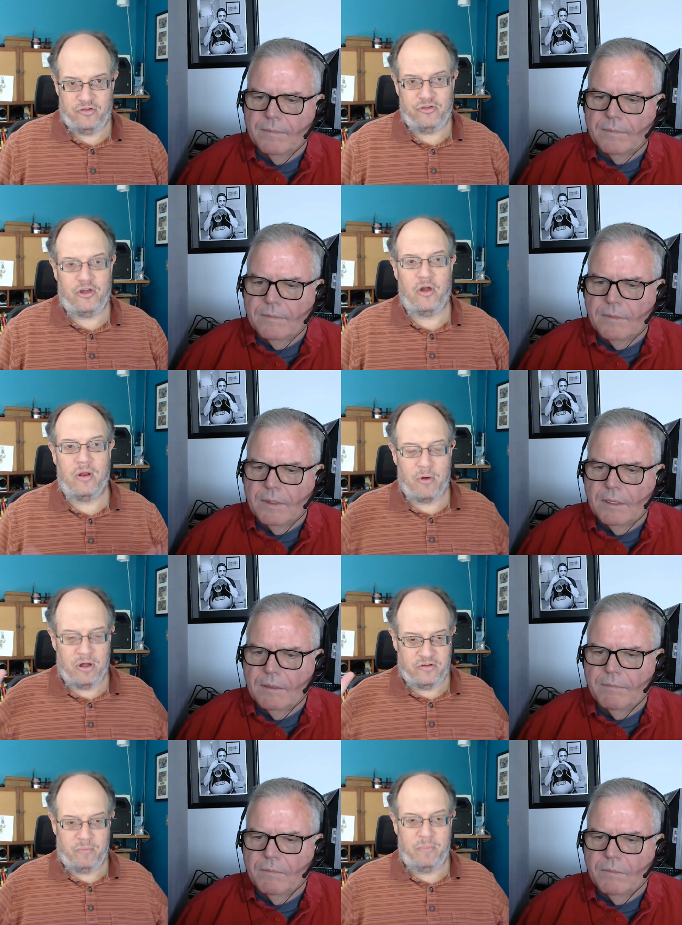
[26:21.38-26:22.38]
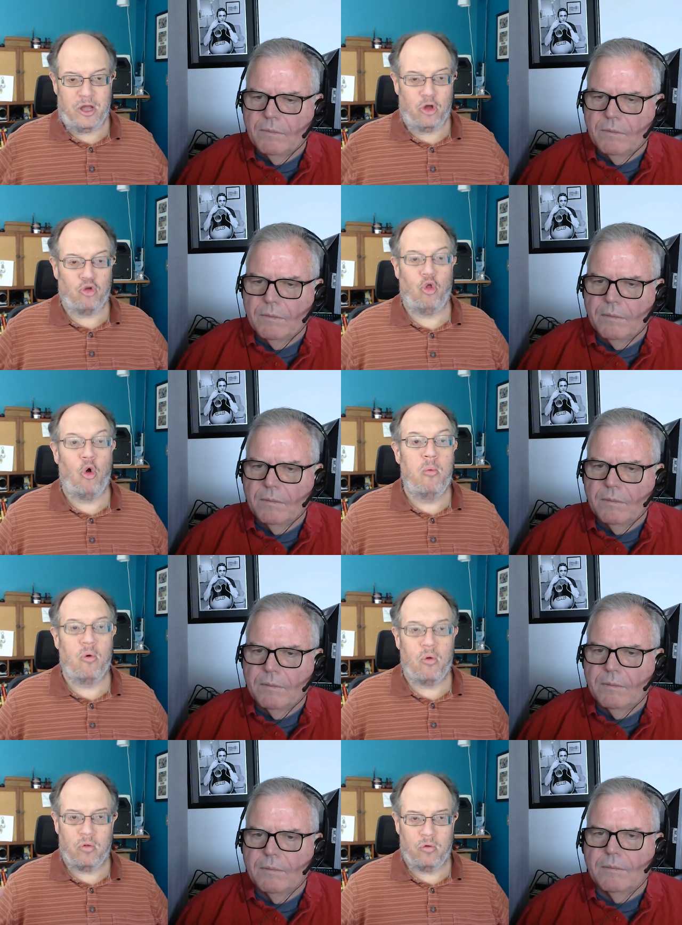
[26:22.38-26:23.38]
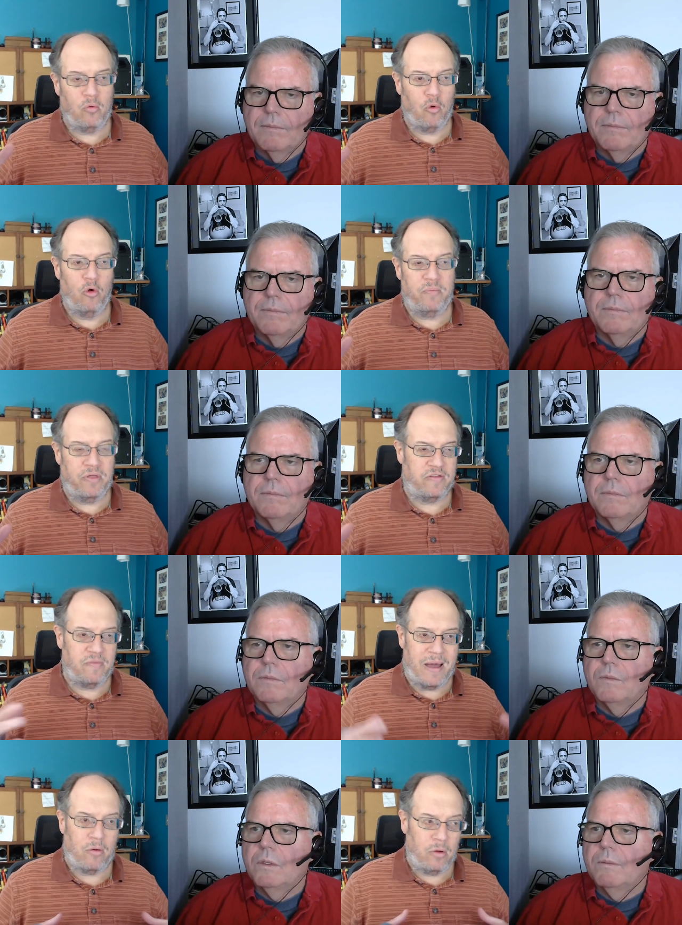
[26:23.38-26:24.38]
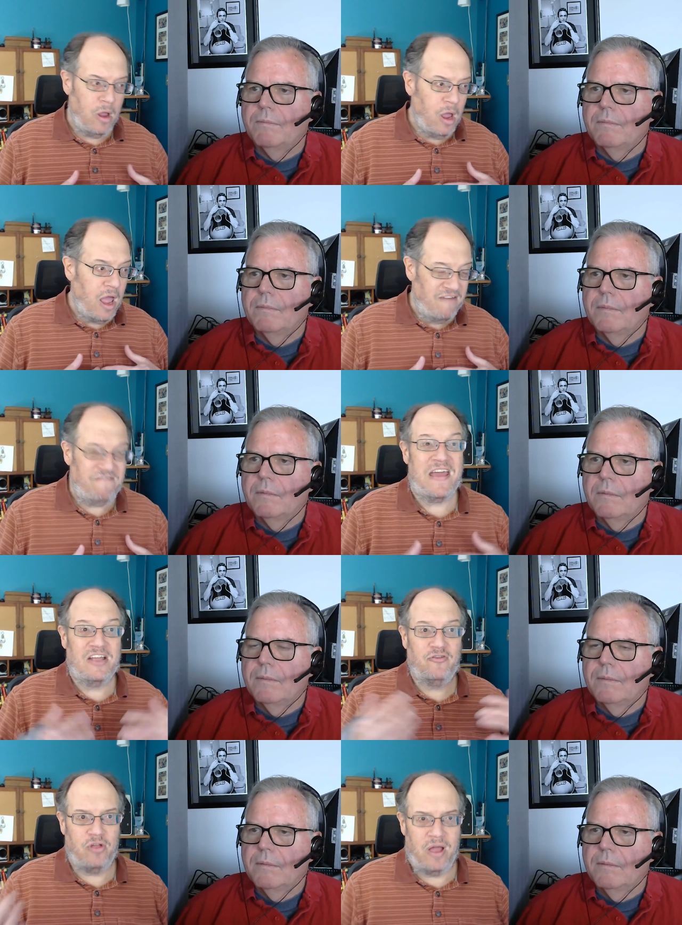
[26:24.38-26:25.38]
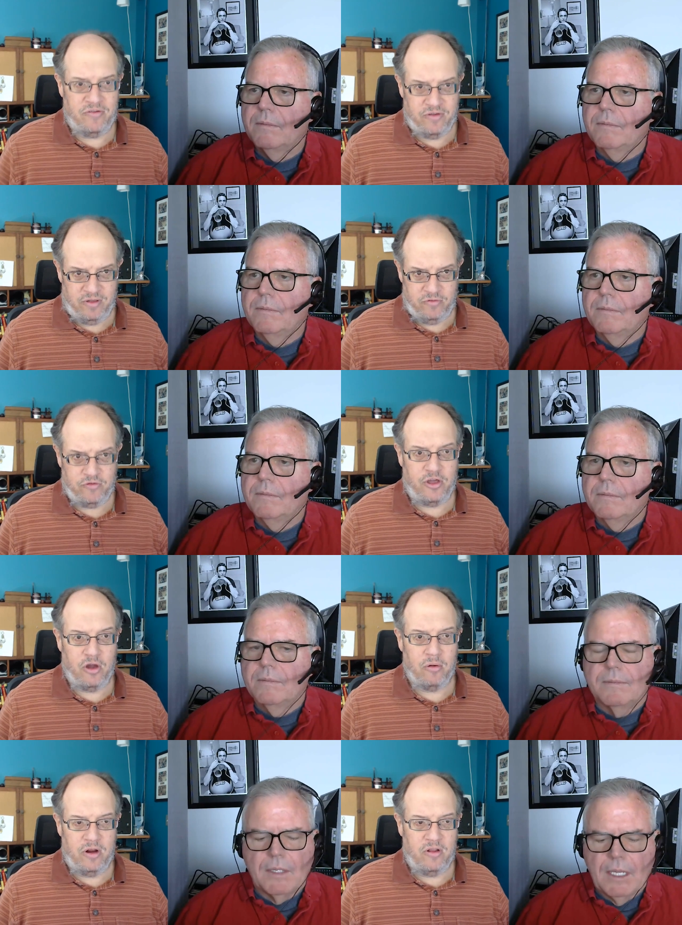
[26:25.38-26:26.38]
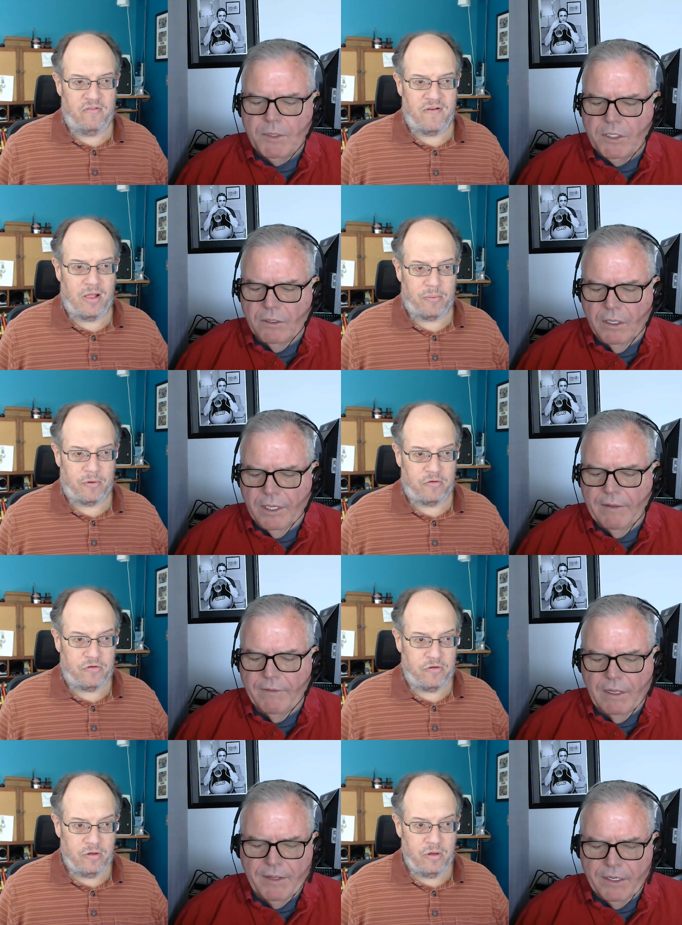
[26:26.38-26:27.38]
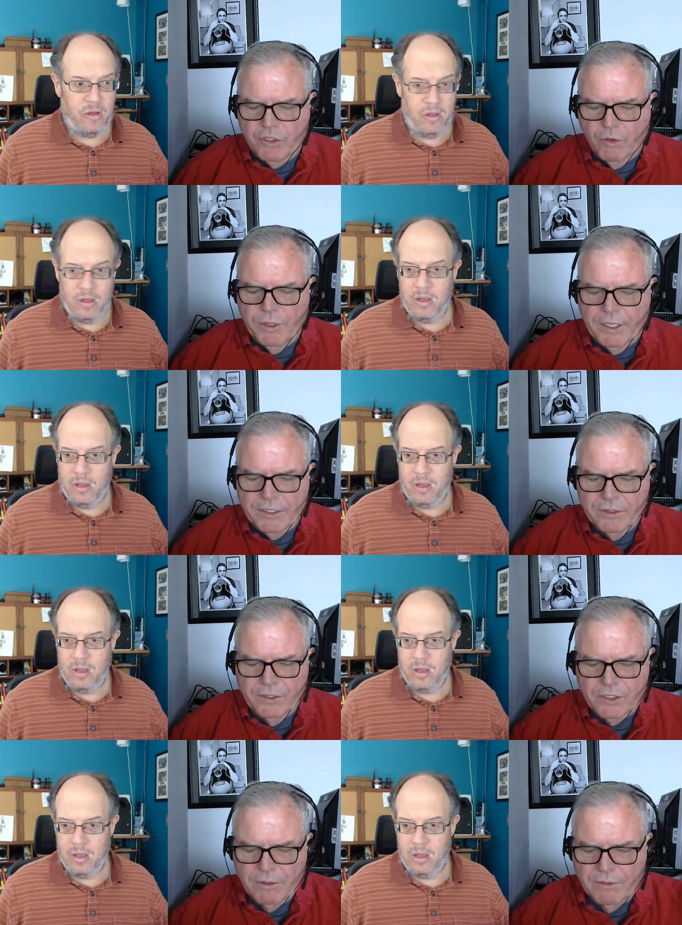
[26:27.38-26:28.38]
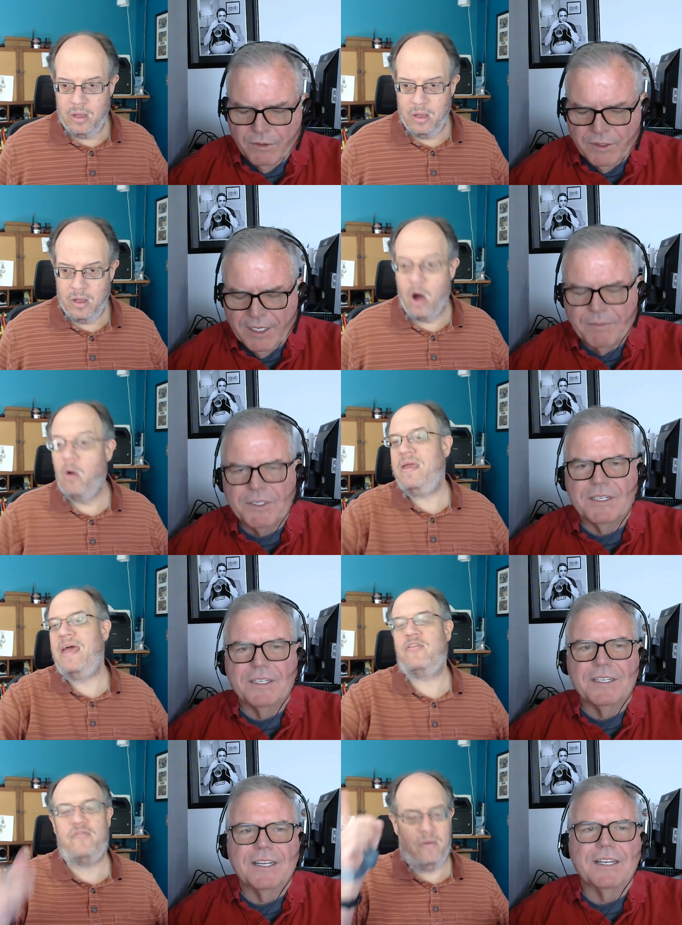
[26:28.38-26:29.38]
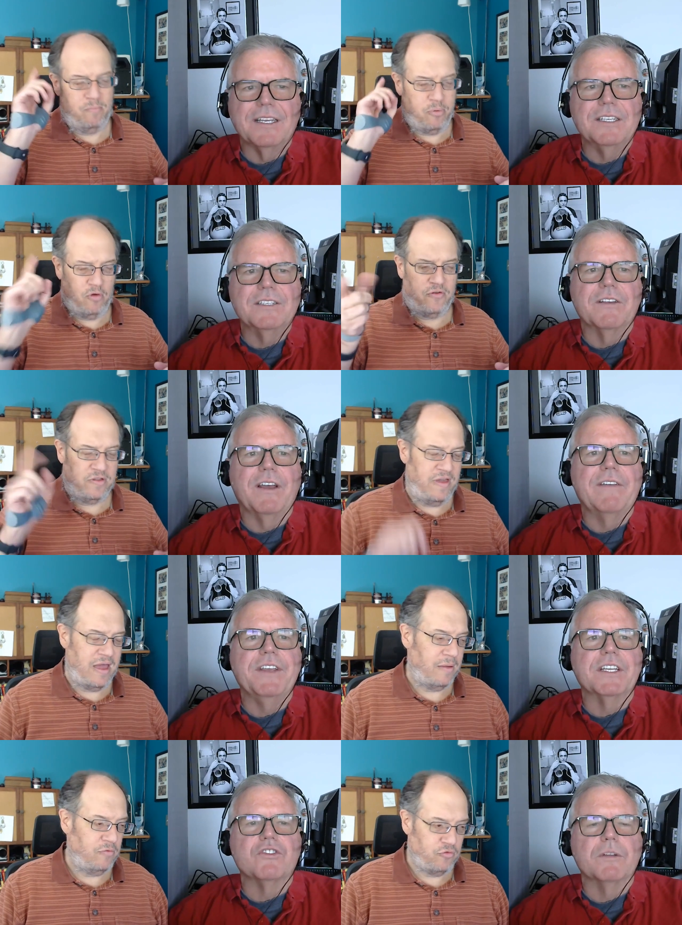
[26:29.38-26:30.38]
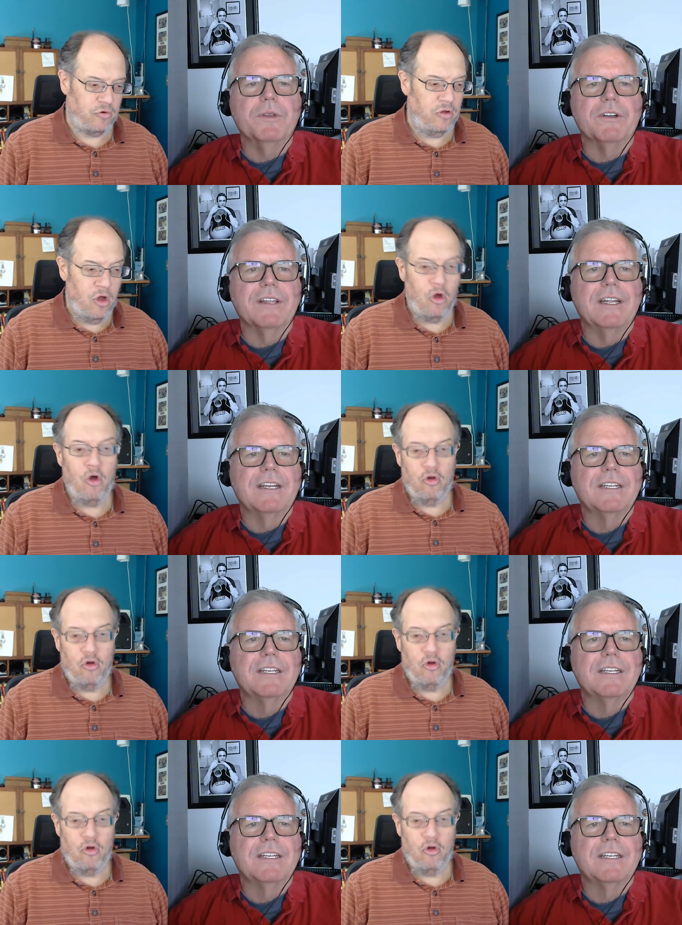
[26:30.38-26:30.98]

Speaker 1: Security Project, big global group that's about evangelizing security. Absolutely, and I've, I've,
Speaker 2: had Troy Hunt on this show a few times. Oh yes, uh, he's Perfect. a heavy yeah.
Speaker 1: contributor Troy, to that.